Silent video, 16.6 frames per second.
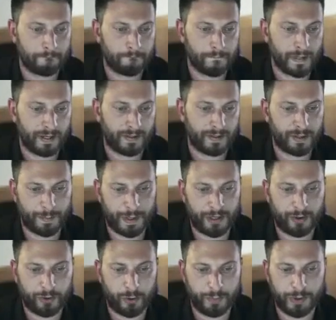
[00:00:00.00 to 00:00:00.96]
Depending on
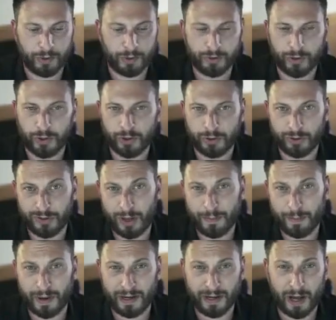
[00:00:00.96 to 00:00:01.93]
your builder, they
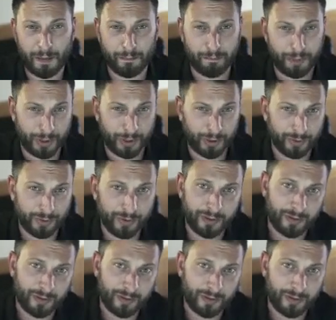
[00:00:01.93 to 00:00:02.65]
may not build